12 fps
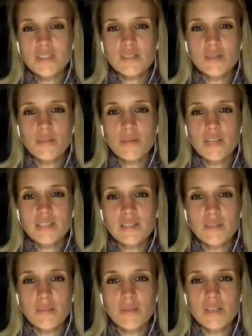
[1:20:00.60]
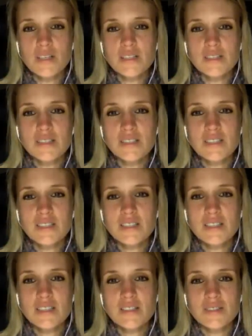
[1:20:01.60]
to impress them, because
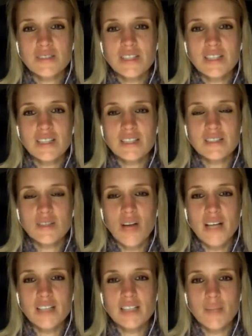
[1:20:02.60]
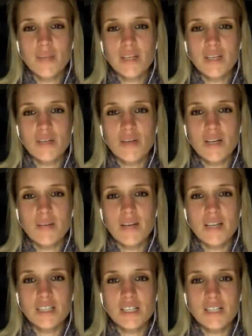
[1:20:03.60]
you'll see that it's not actually bringing you any
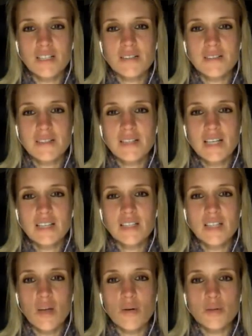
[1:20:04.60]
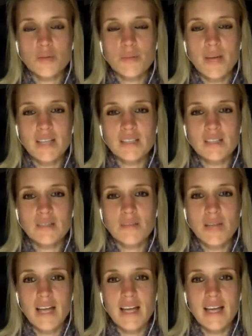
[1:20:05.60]
pleasure. It's an old pattern
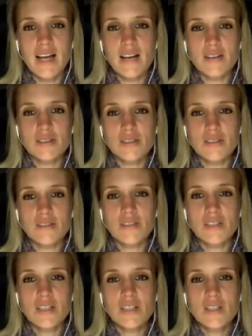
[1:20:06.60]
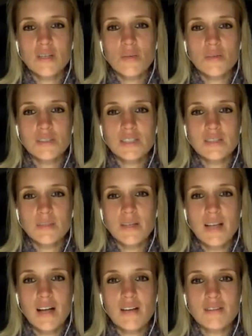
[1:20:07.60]
playing out of wanting to be
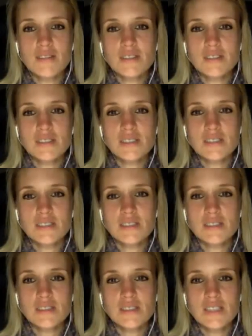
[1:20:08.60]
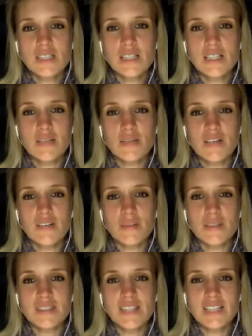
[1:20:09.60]
loved. And it will never be
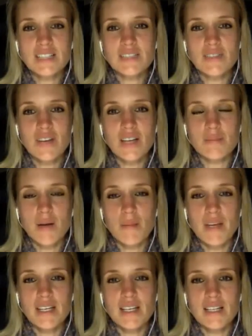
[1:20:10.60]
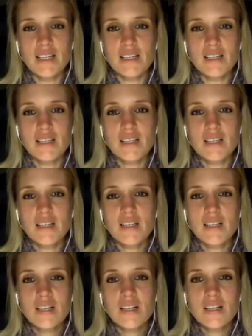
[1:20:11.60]
satisfied by making
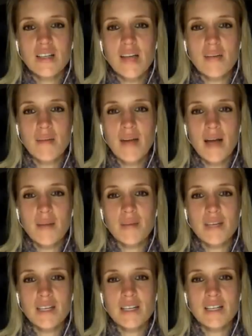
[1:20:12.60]
them happy.